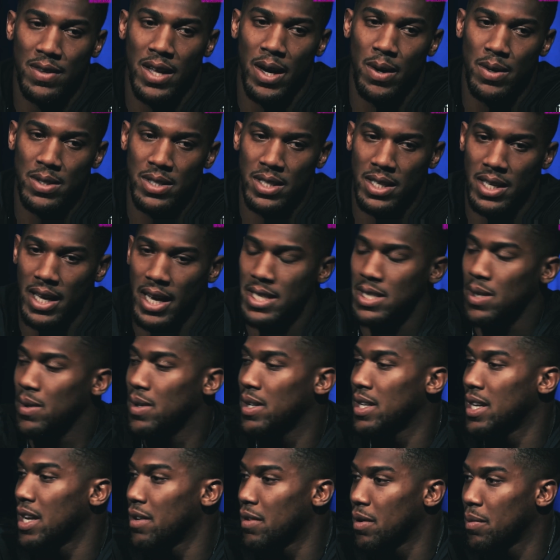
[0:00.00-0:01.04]
If that was the case, I
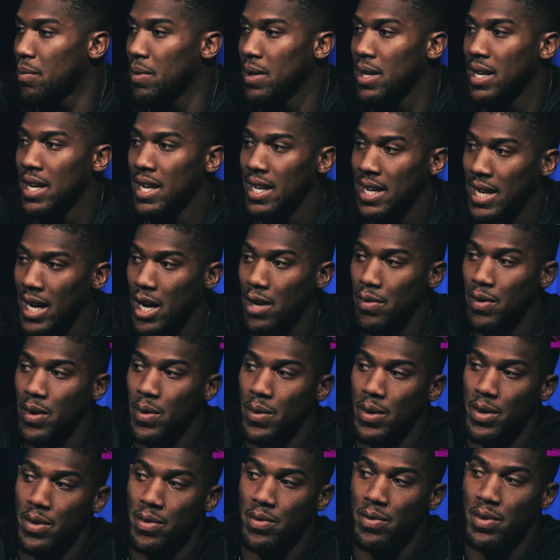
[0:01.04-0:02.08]
would have never been here now if
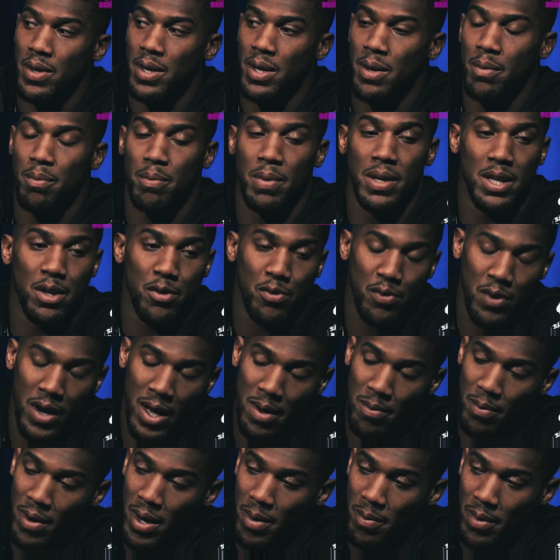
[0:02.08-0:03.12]
I would have been
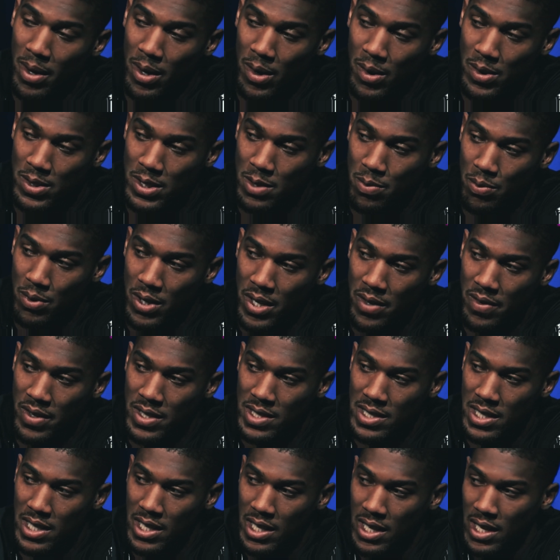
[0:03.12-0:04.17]
defined by my losses
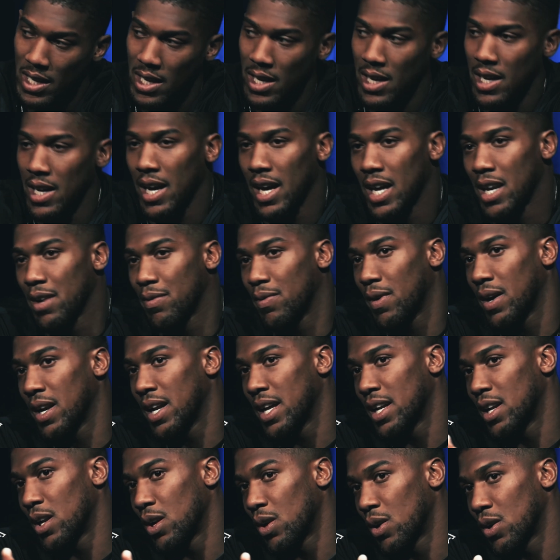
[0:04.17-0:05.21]
previously. And if I
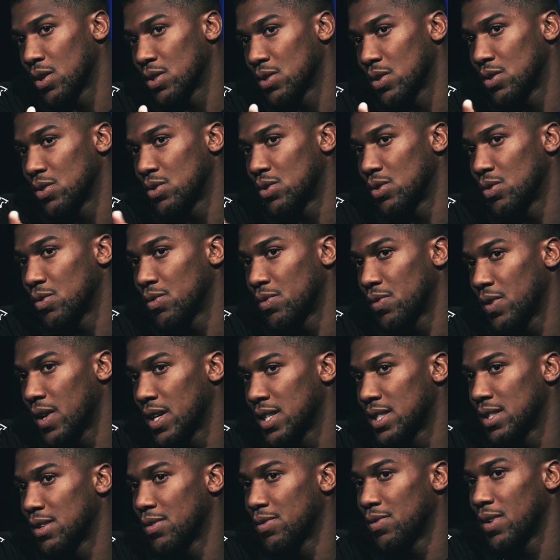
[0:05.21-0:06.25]
let the loss on June
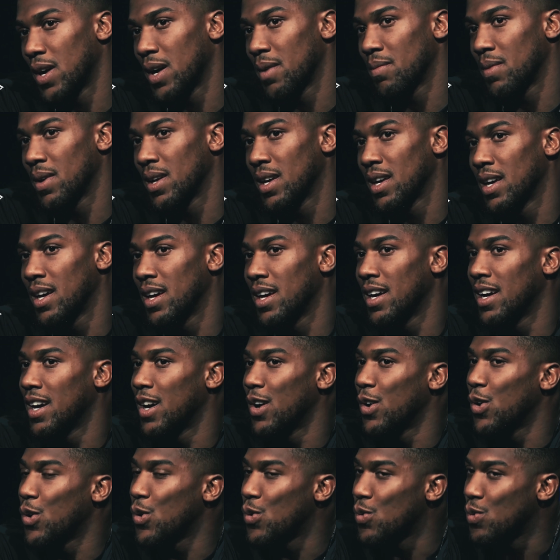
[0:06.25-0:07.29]
1st define me,
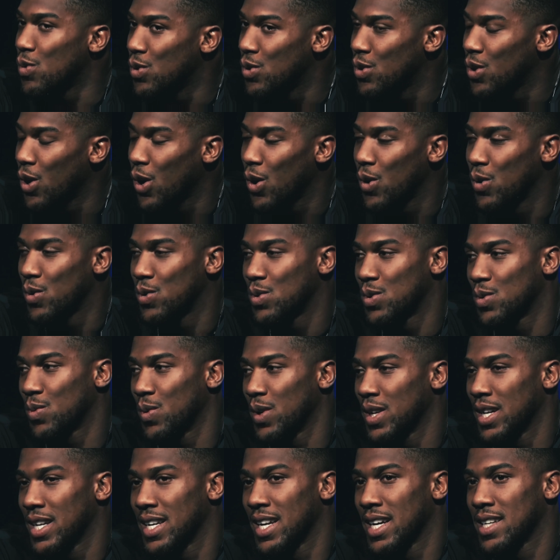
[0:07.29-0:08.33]
who knows
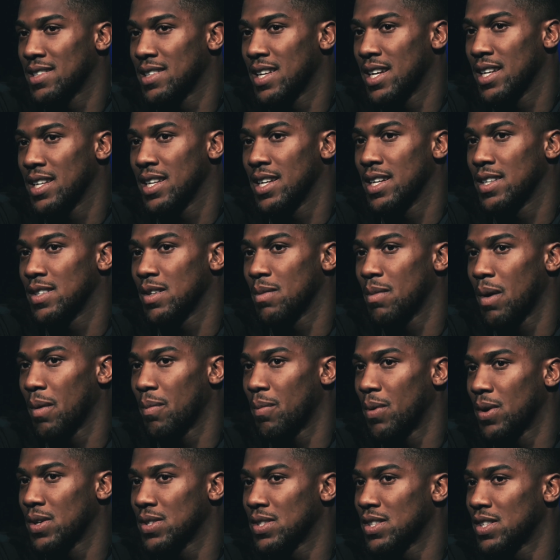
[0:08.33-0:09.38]
what the next 10 years of
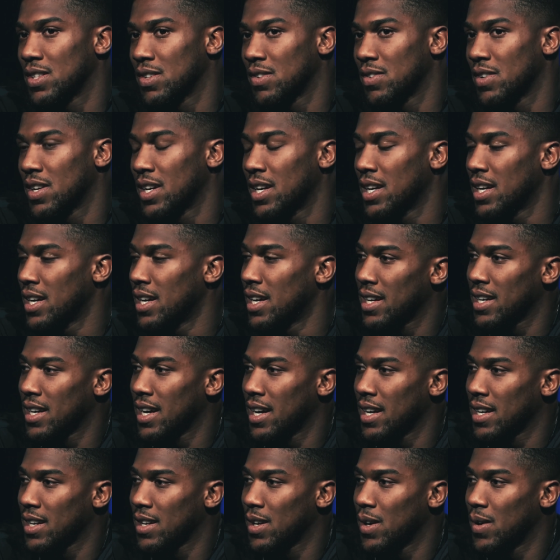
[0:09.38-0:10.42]
my boxing career
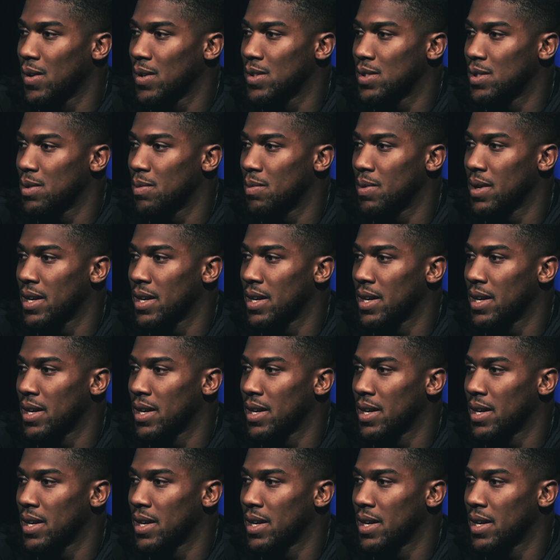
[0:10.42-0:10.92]
can go on to